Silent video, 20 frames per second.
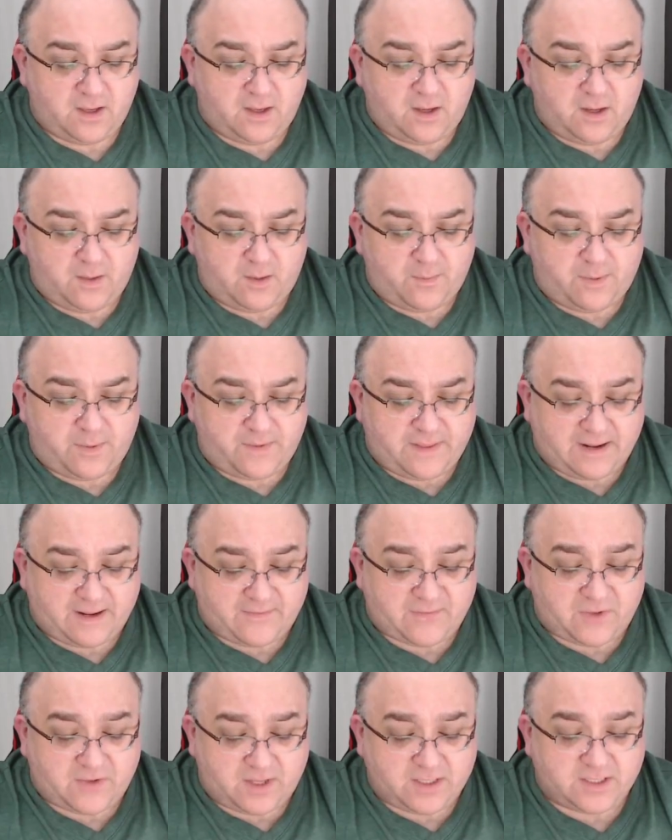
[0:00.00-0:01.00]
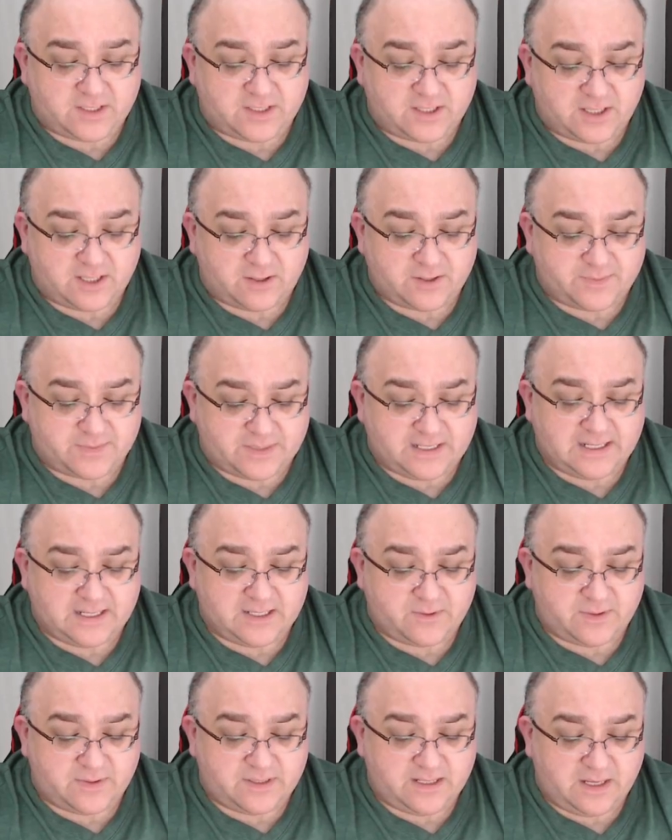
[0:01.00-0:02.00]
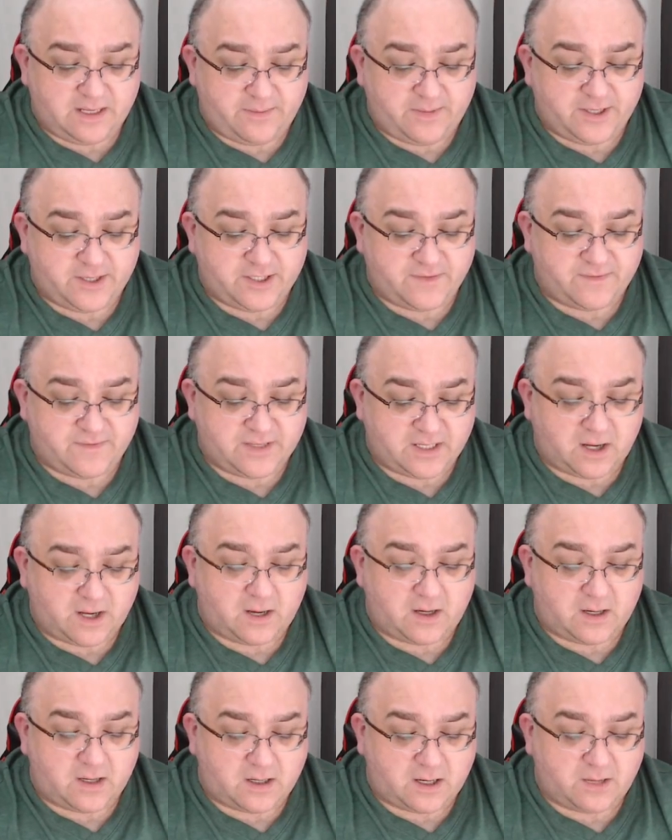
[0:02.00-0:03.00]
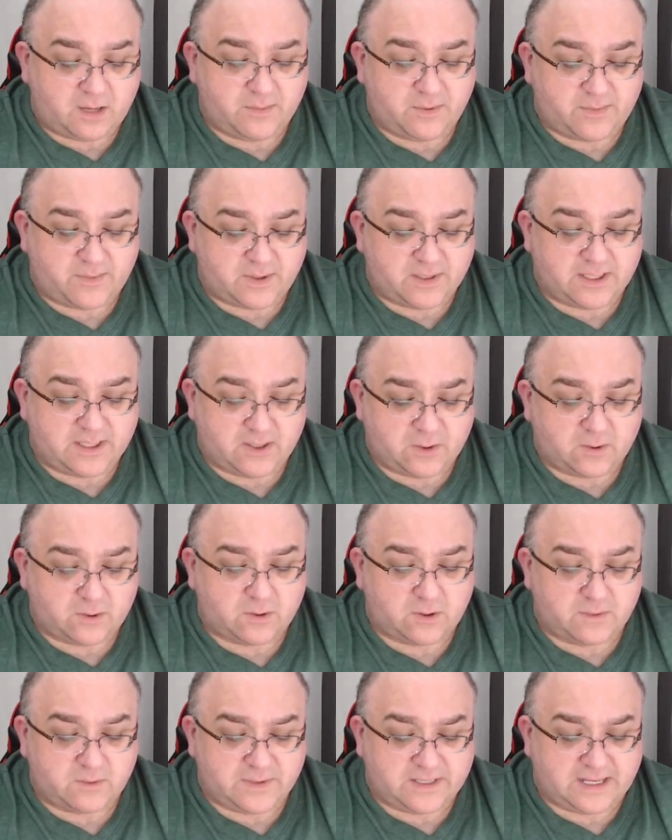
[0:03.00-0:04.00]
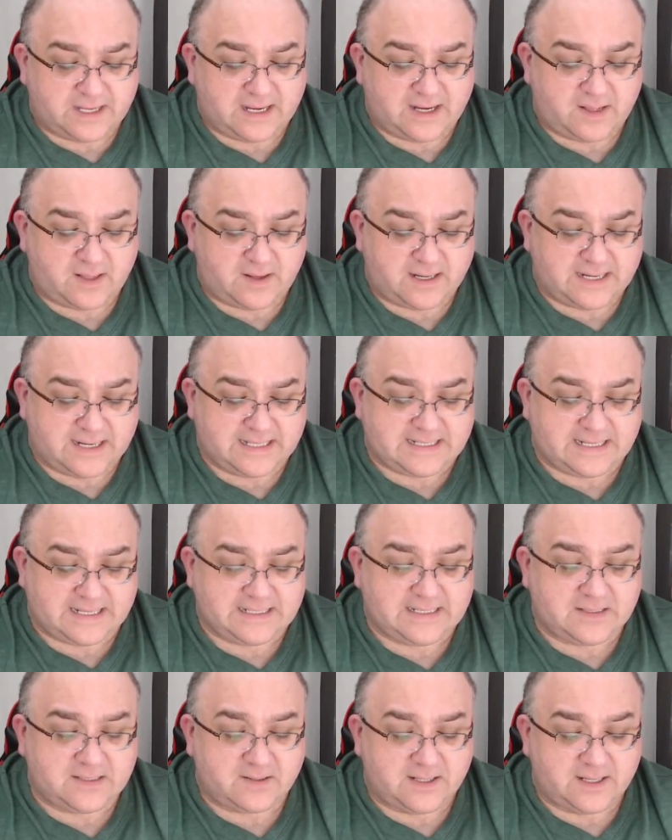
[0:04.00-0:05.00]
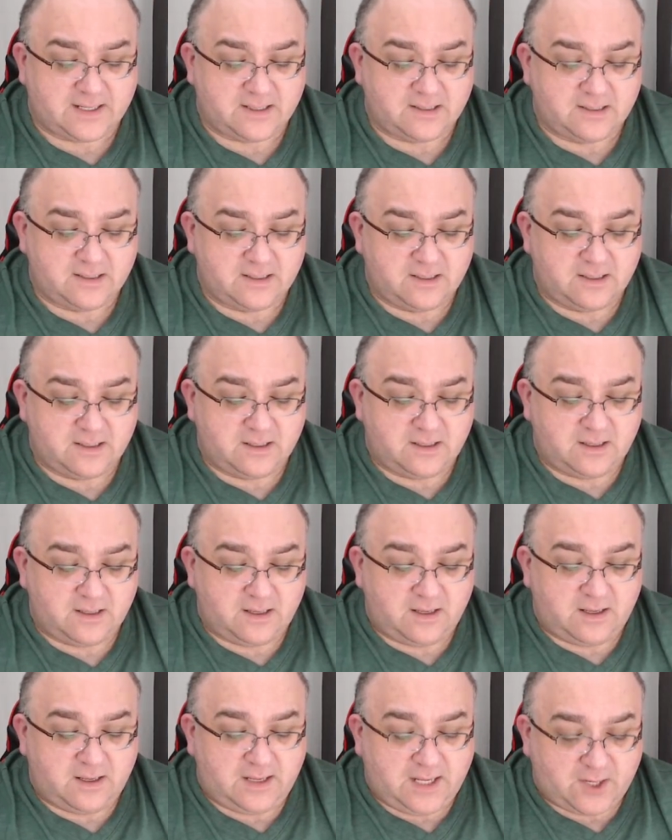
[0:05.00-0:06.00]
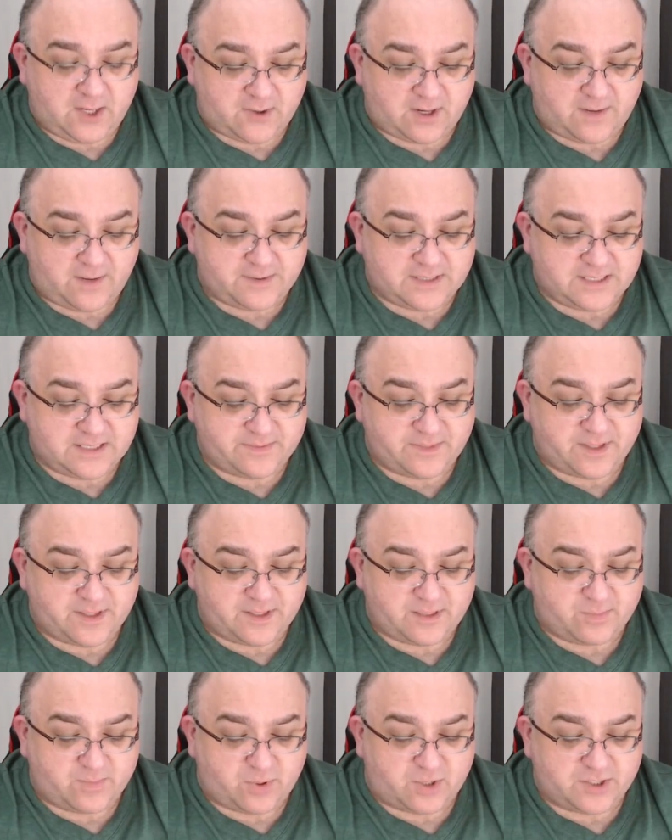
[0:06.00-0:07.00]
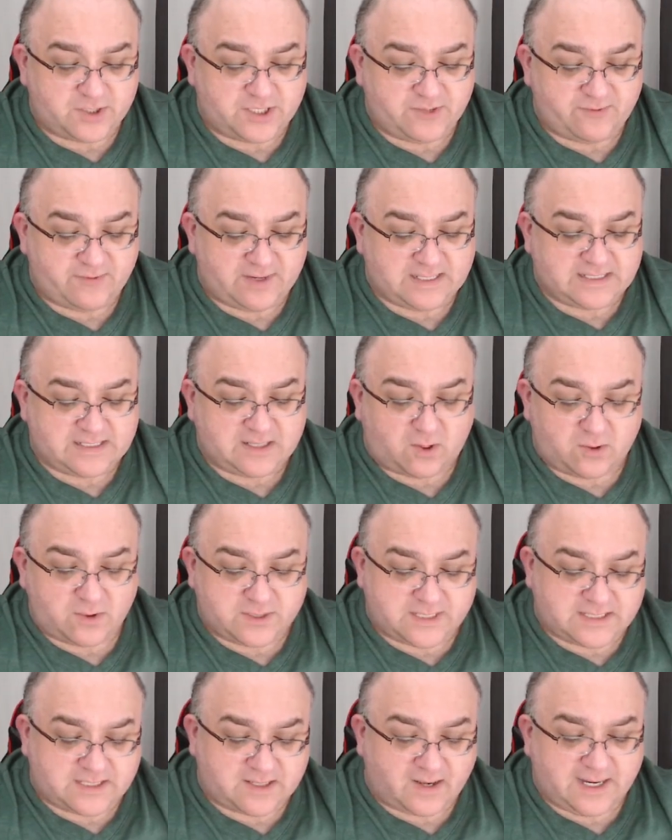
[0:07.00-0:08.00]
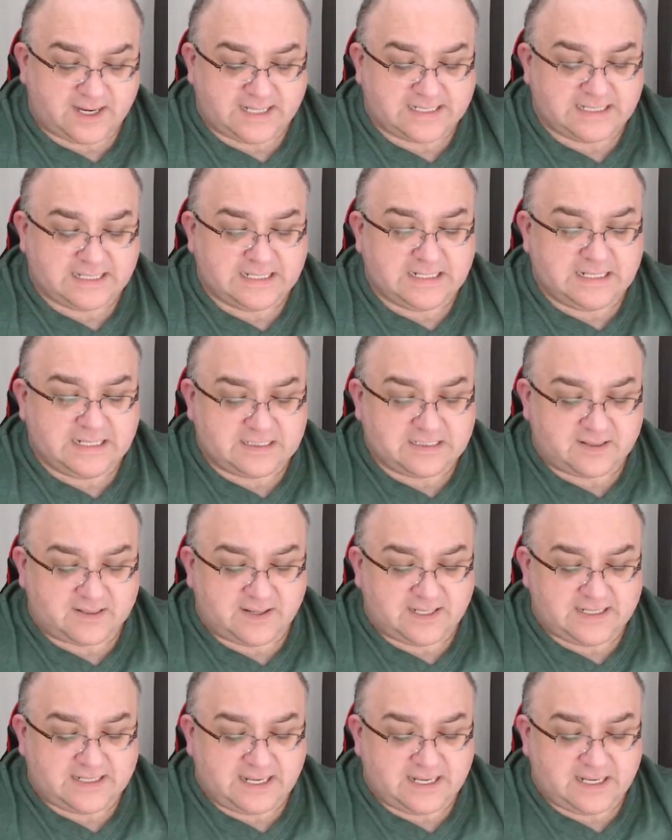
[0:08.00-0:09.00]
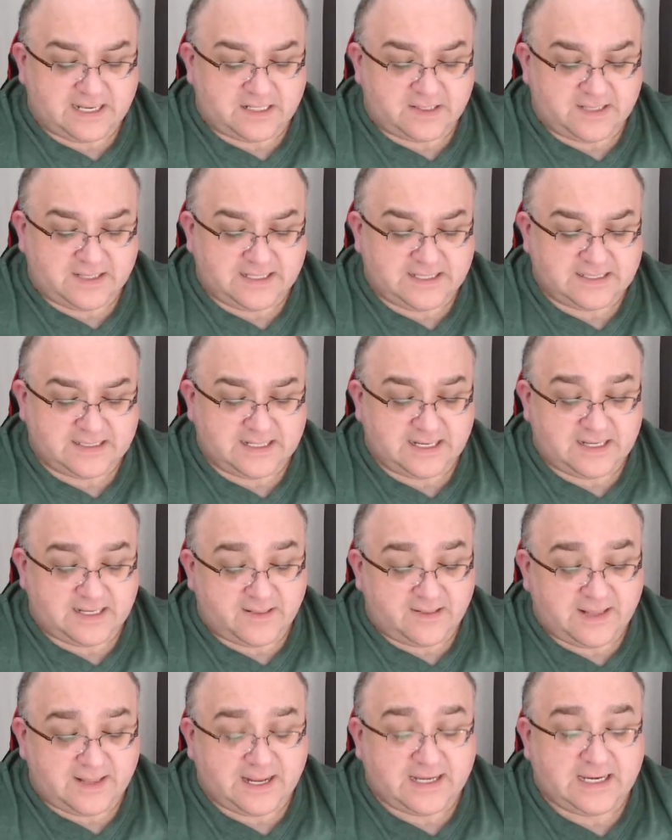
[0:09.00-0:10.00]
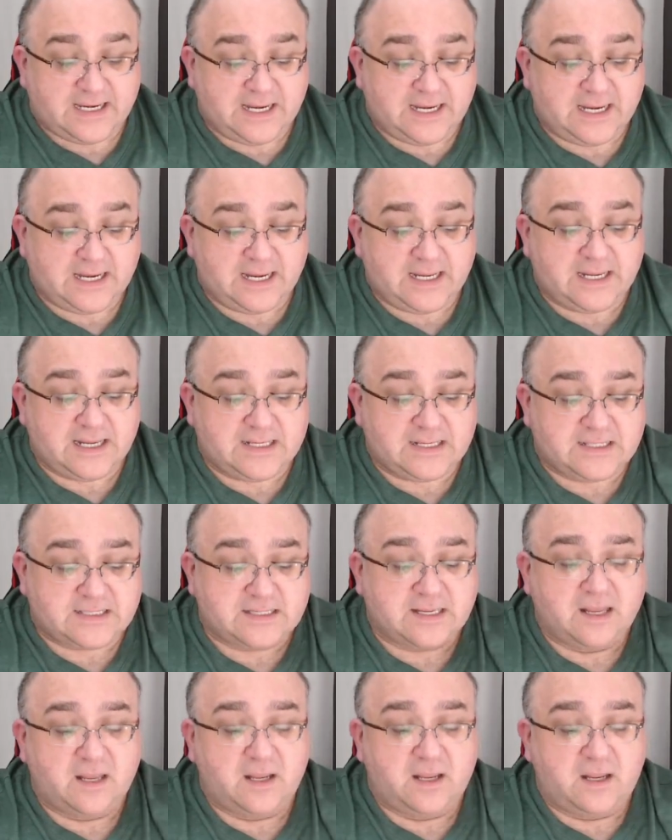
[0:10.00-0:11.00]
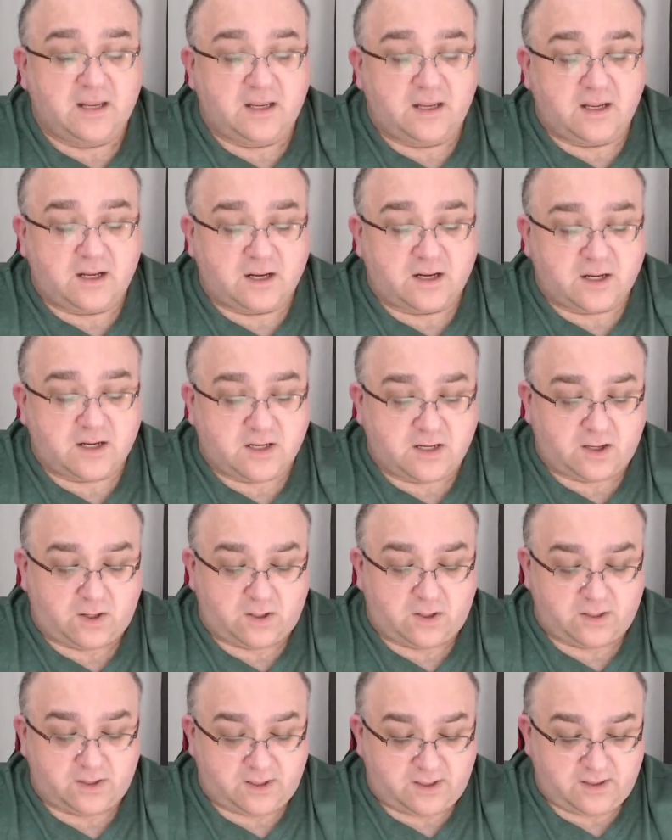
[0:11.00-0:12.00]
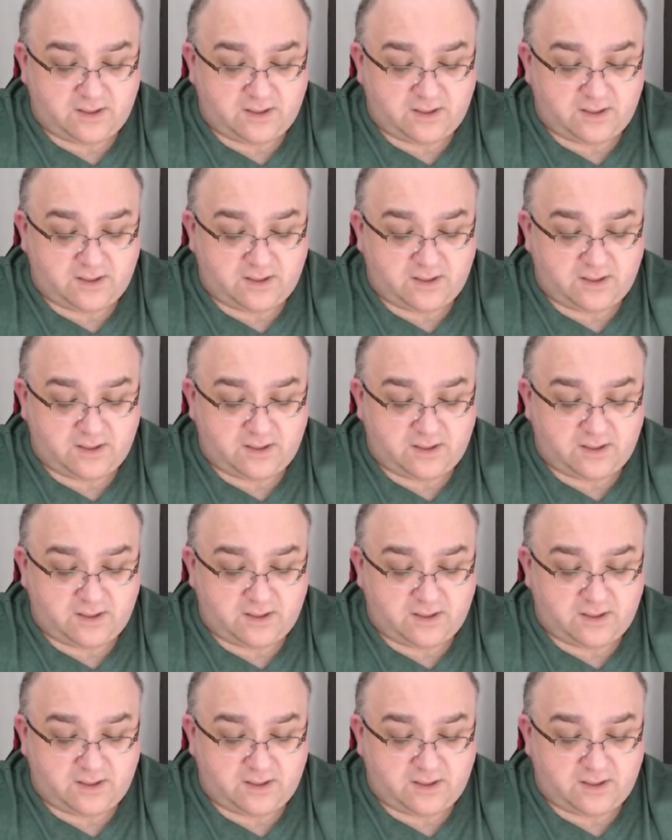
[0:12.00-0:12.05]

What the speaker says: But that floods Show's mind with the image of the young coma body whore with hair like a dandelion. He grabs his mother's blotchy wrist, holds it tighter, and leans in, and then he is gone